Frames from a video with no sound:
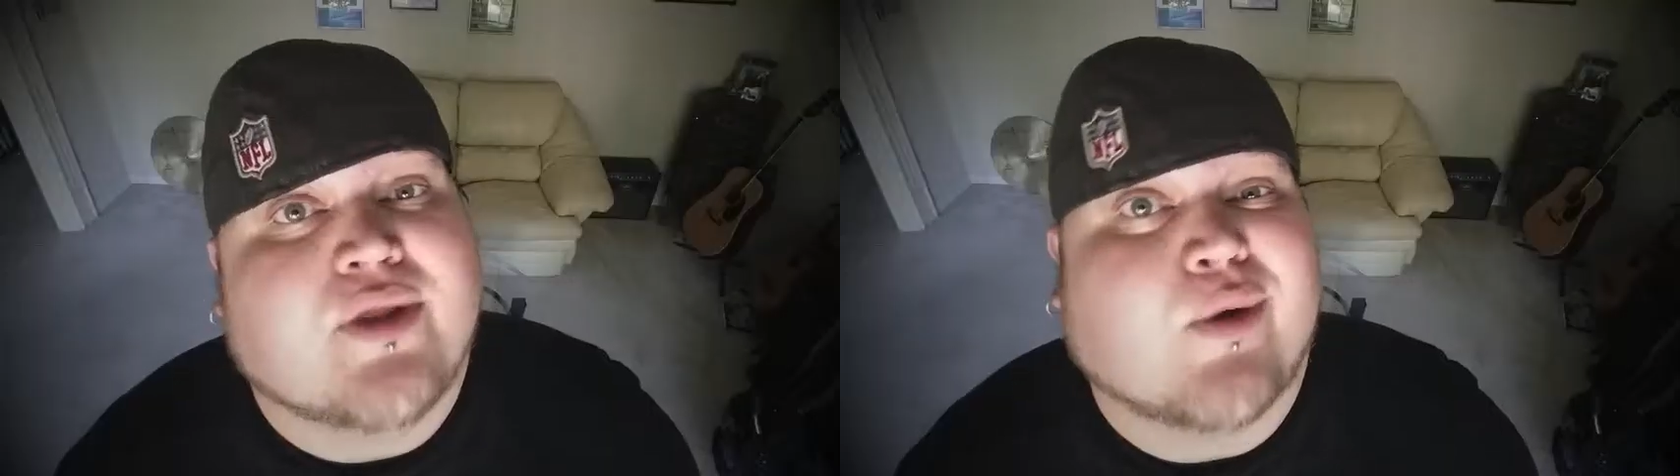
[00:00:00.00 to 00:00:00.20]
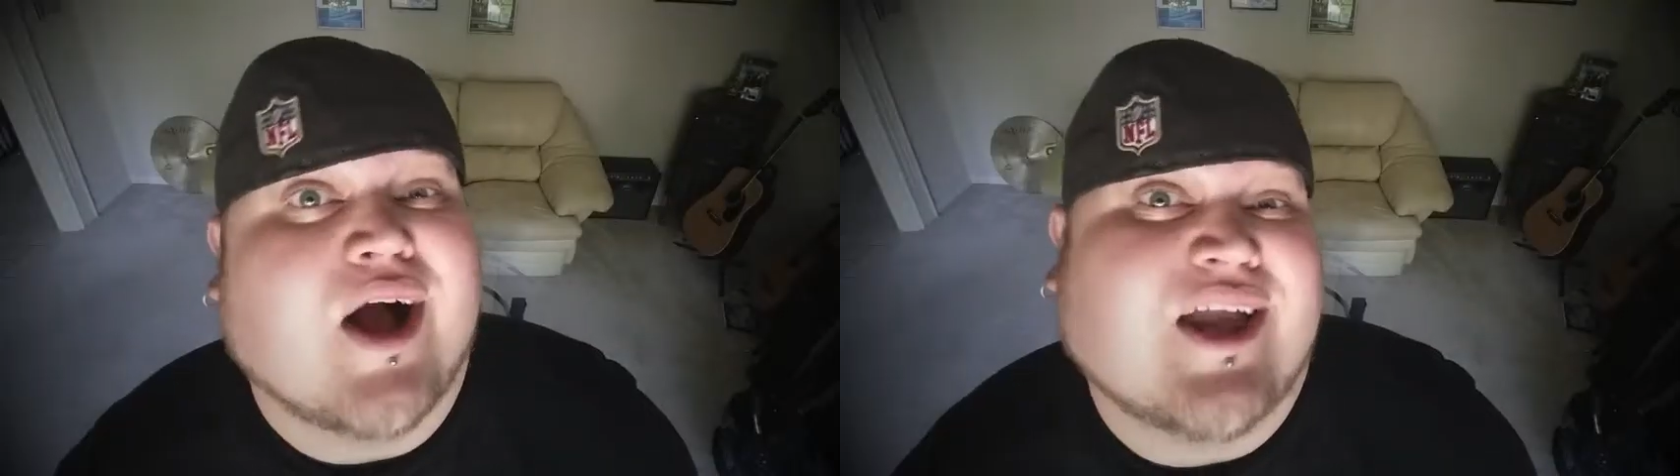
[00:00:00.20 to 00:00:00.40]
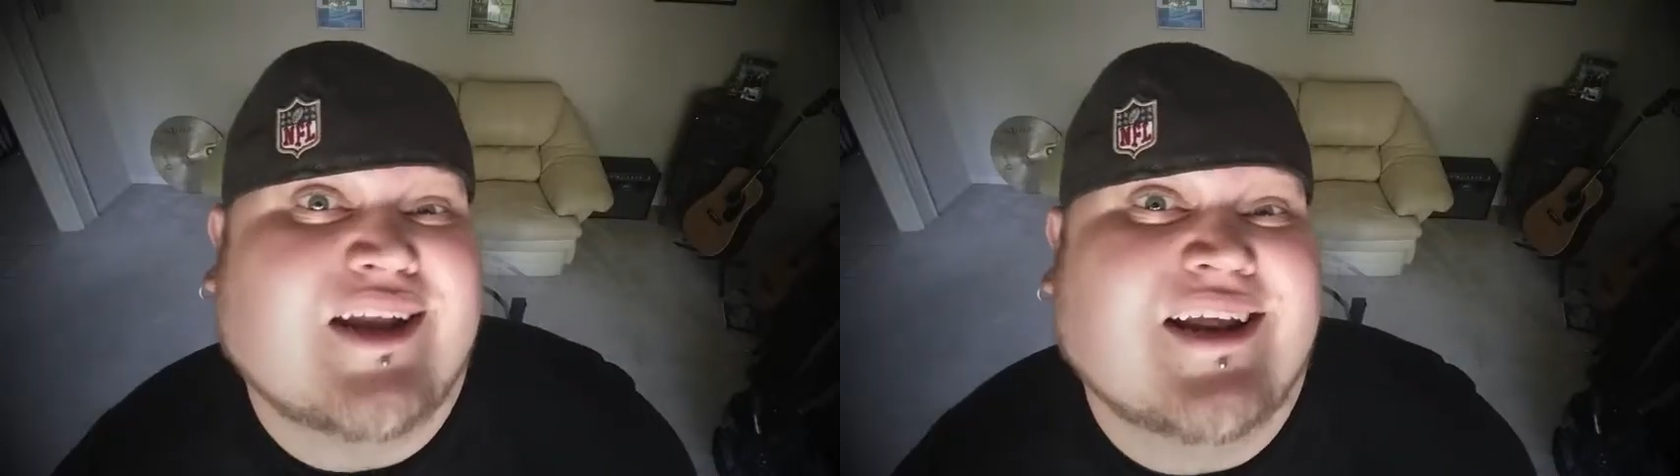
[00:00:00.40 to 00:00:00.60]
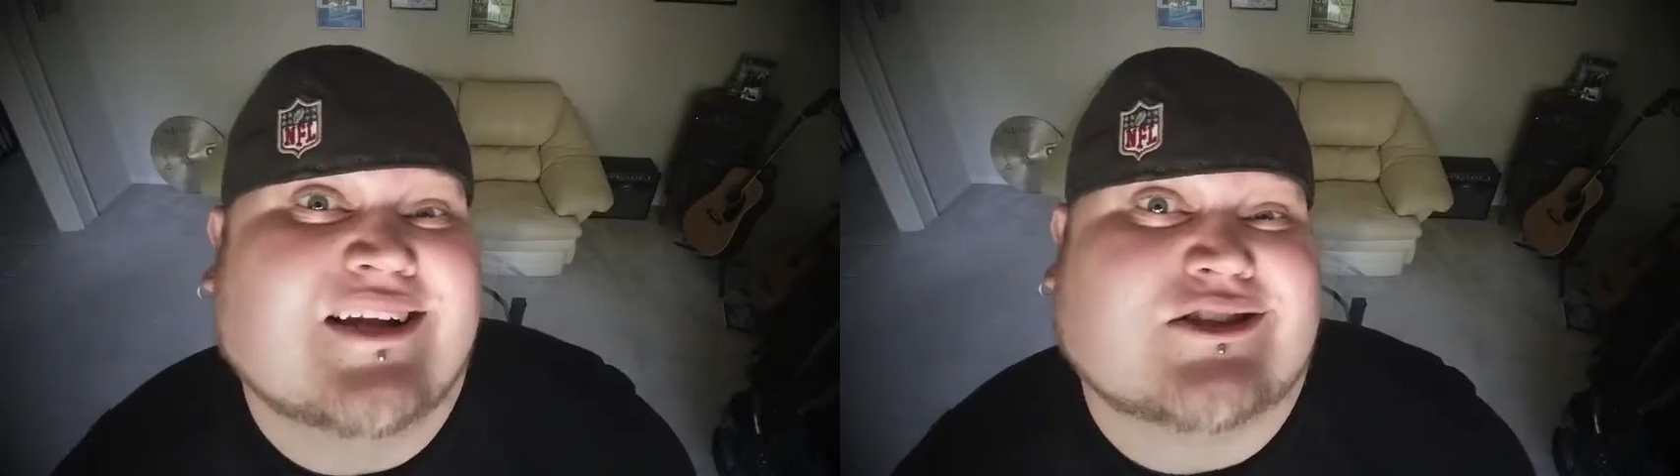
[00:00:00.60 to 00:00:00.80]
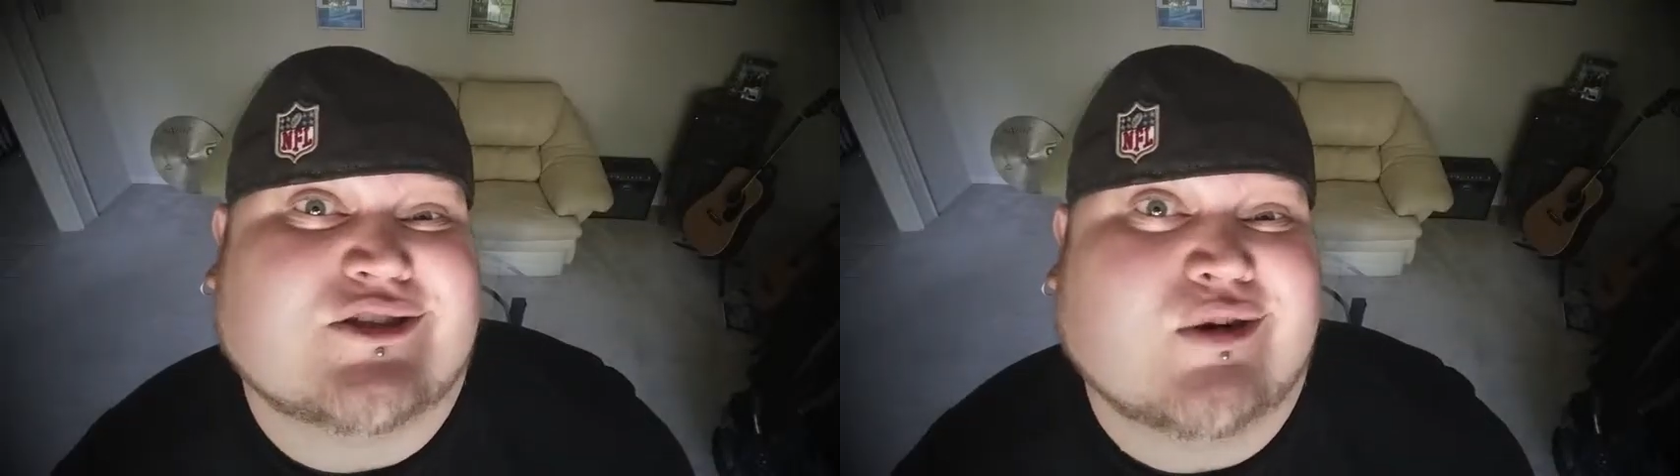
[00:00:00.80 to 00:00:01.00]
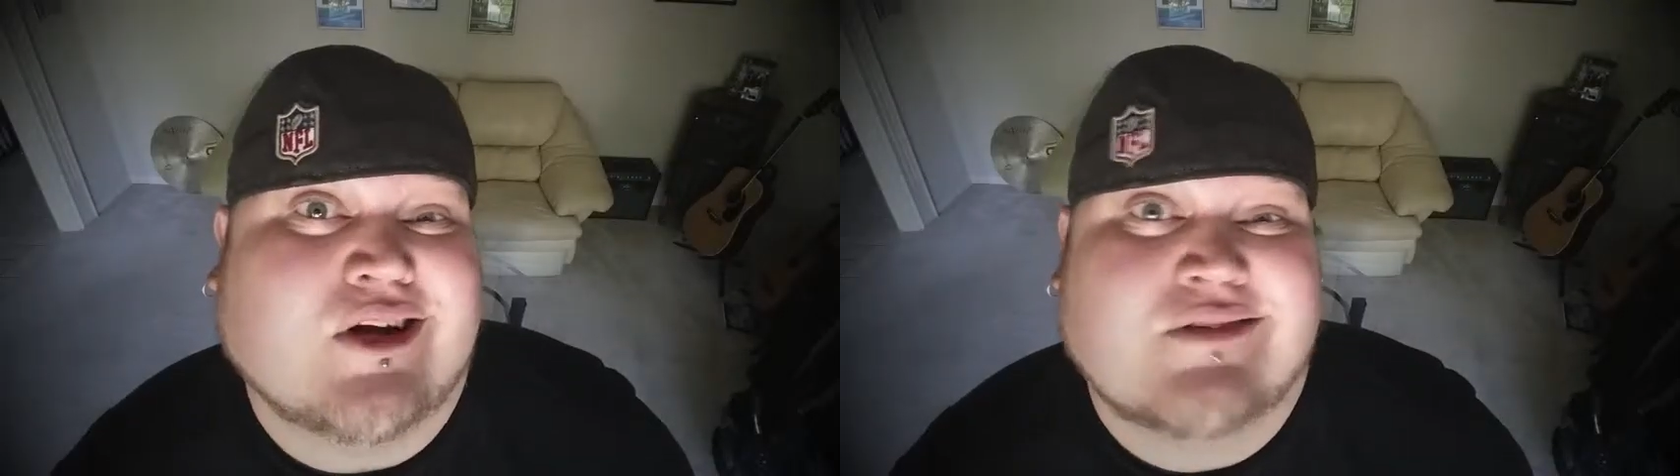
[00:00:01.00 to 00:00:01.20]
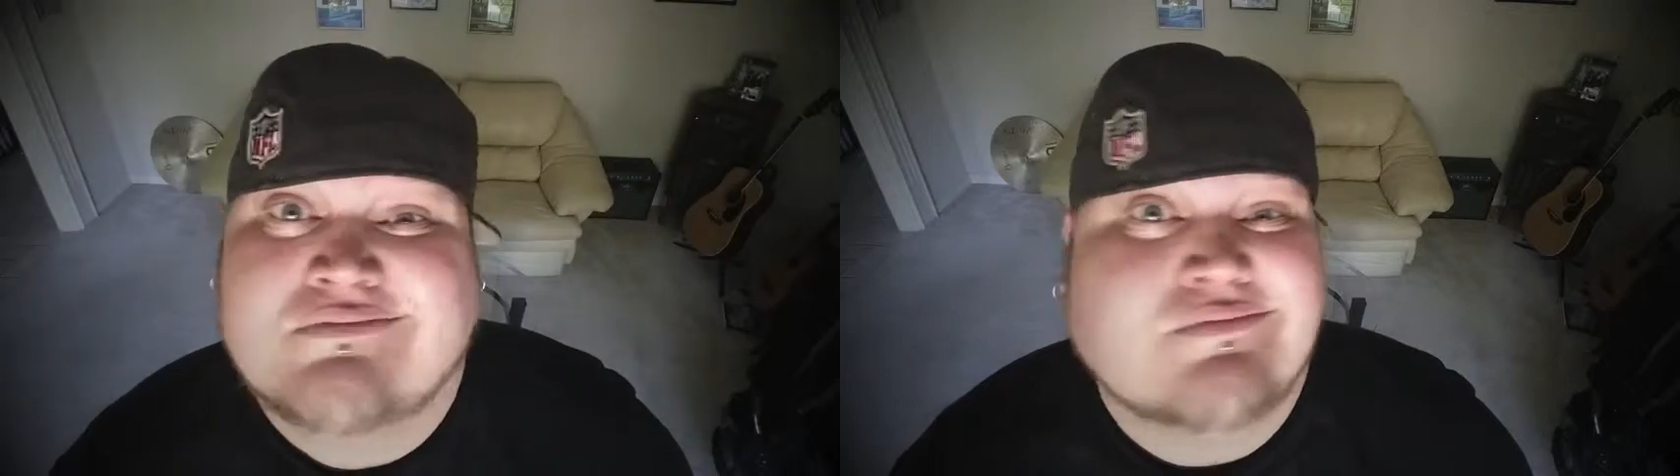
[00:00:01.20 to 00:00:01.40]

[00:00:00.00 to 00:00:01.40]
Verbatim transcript: The Rocky Dennis story,